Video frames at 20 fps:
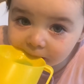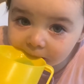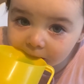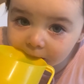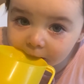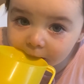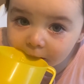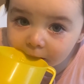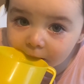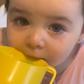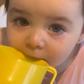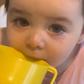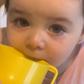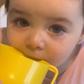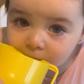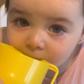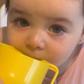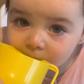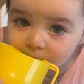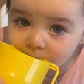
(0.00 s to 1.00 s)

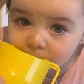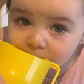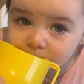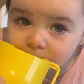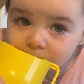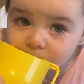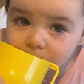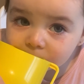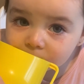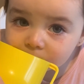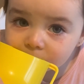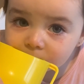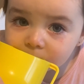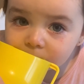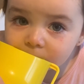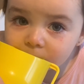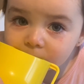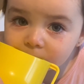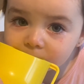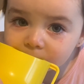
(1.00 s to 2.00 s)

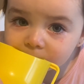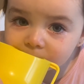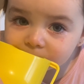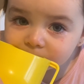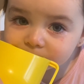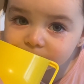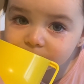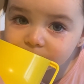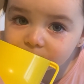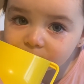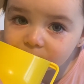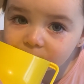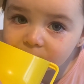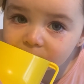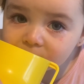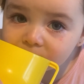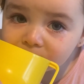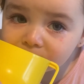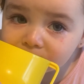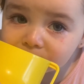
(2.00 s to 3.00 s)

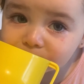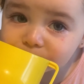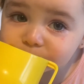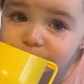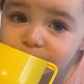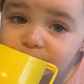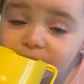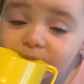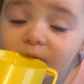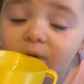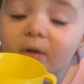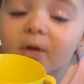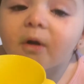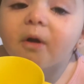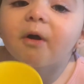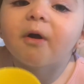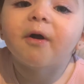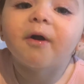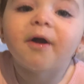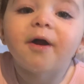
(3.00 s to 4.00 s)

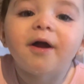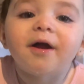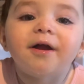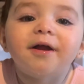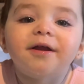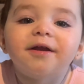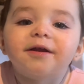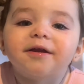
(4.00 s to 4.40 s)
[no speech]